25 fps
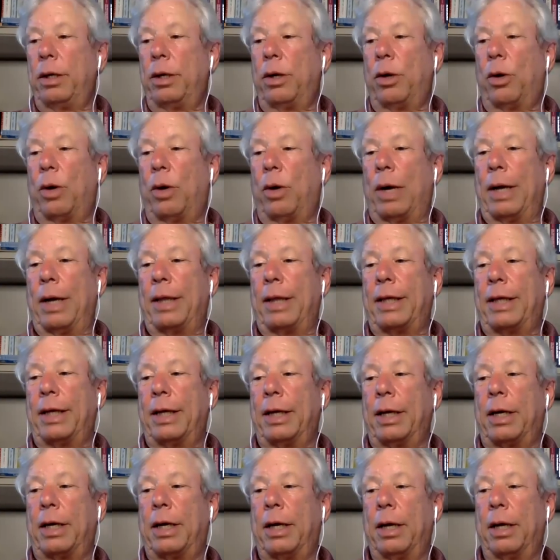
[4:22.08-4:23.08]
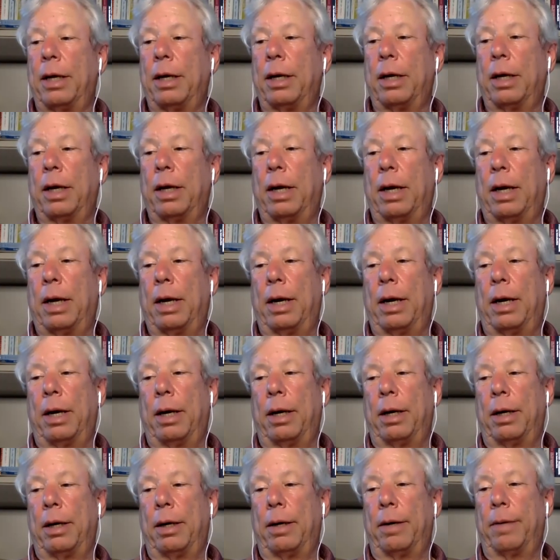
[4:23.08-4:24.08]
know, I think
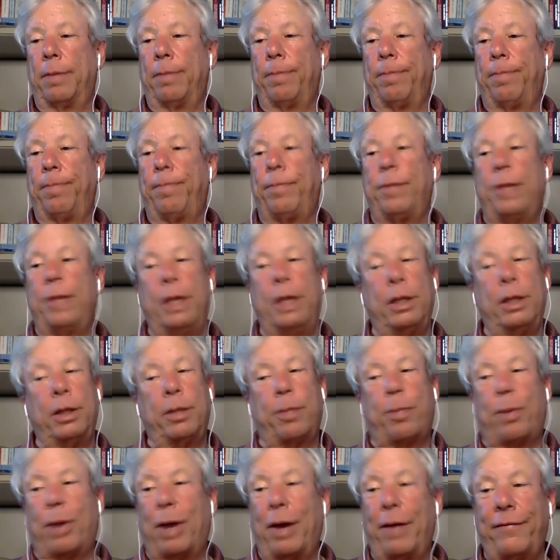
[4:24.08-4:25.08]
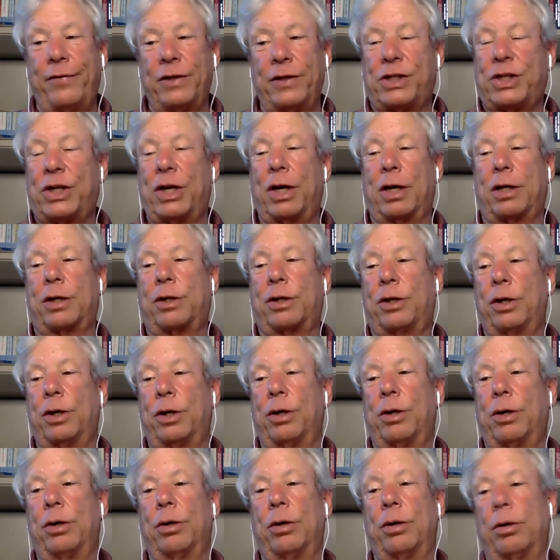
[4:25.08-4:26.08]
in the private
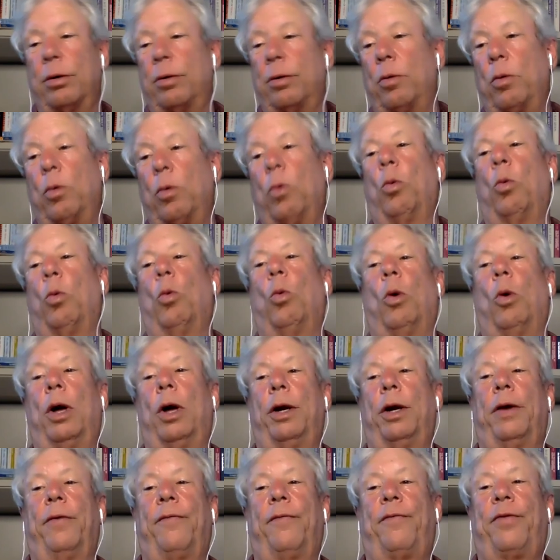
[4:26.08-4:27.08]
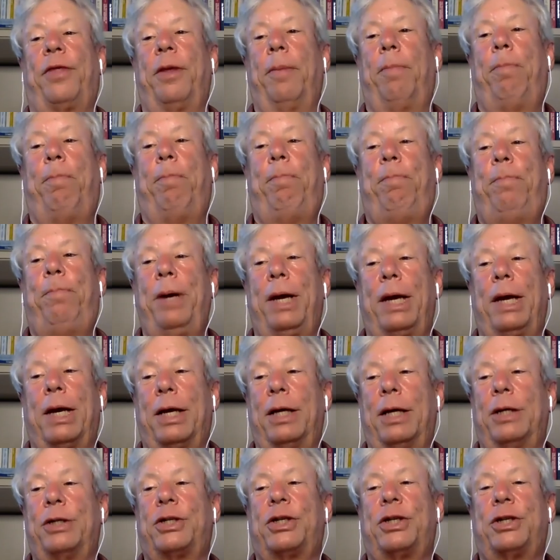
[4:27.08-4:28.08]
sector, one of the
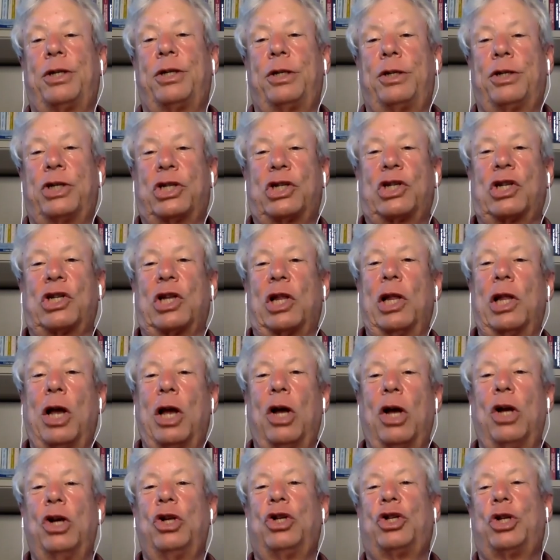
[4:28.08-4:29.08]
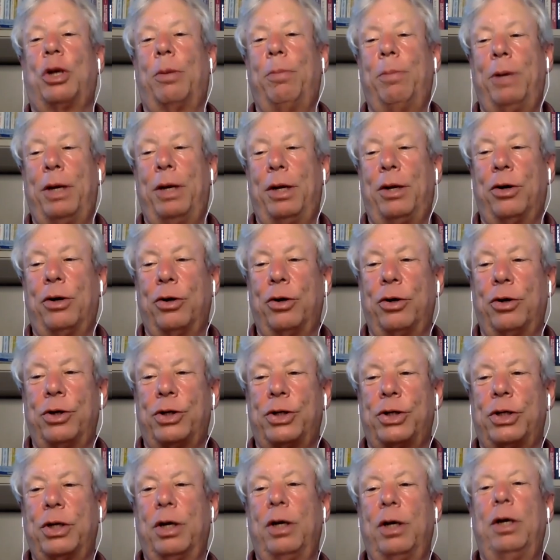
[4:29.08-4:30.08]
biggest sludge
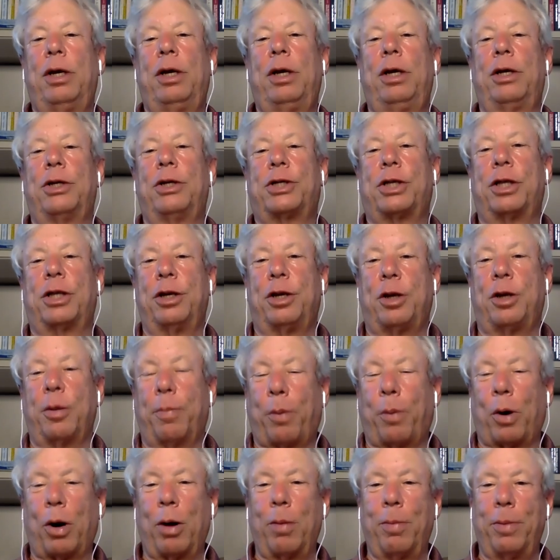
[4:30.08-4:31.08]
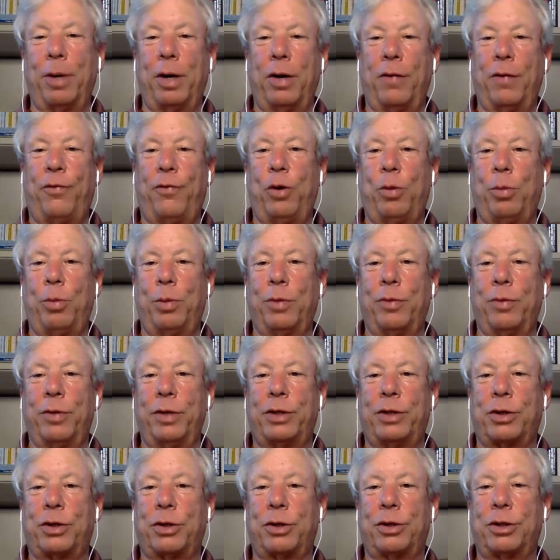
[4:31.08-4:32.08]
emitters is the Department of Human
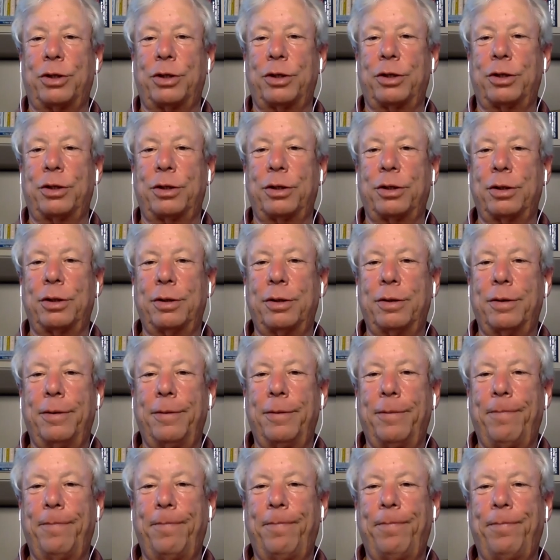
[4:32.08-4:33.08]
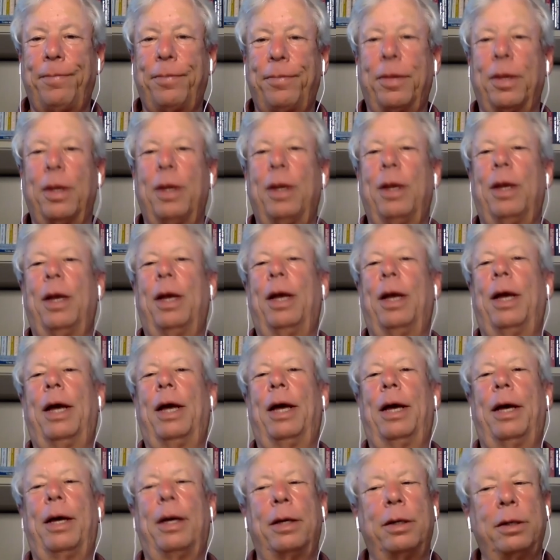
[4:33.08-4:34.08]
Resources.
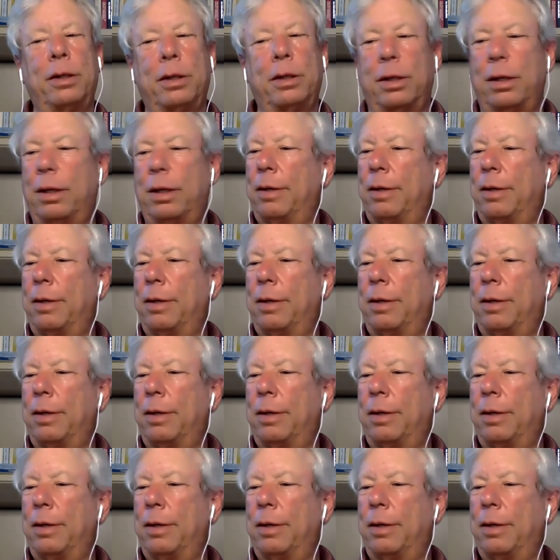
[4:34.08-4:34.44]
And